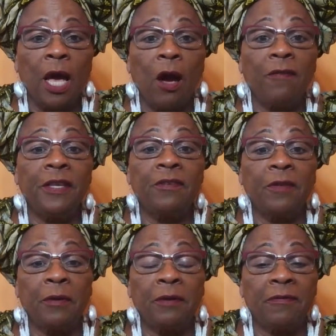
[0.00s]
of this
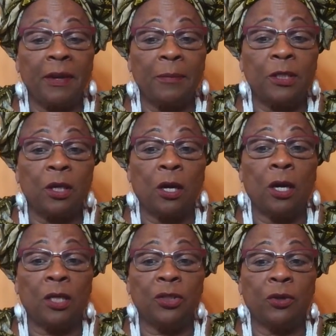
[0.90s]
very famous
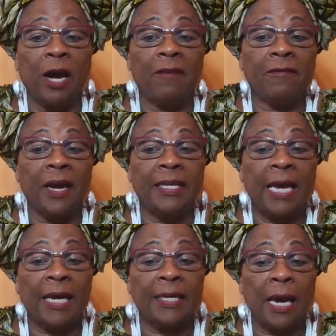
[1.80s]
hunter,
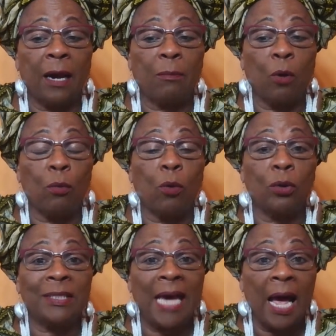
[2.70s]
Afanyanyang
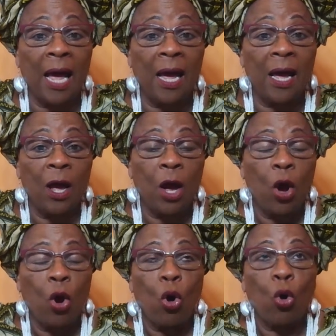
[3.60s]
Mongmongta,
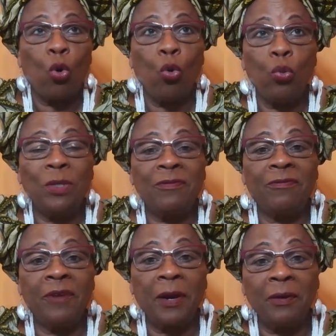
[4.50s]
who was
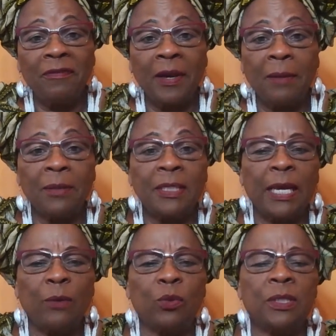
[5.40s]
very
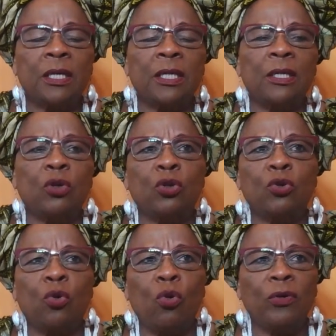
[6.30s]
famous and was a
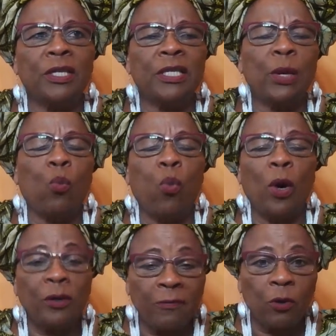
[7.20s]
notorious, a
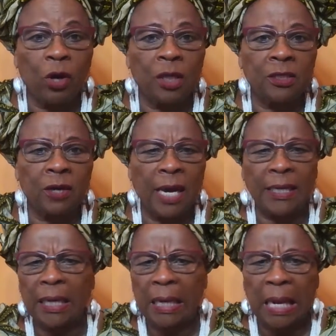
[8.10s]
wonderful hunter, had
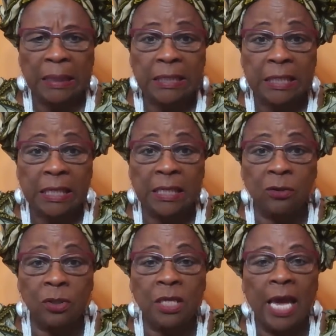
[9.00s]
a lot of
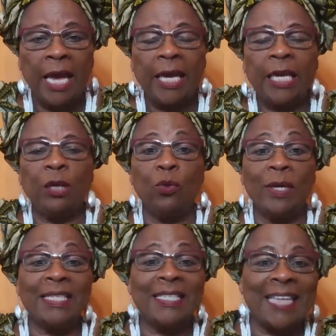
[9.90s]
skills. He knew
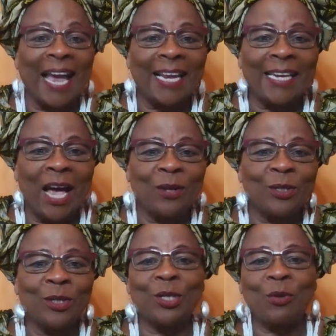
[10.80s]
exactly how
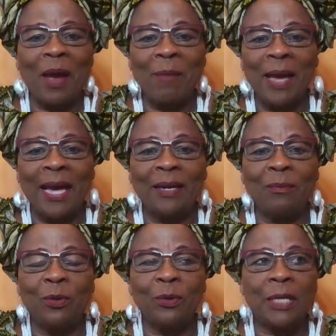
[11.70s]
to trap
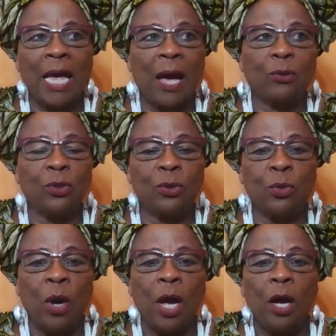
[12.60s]
animals, how to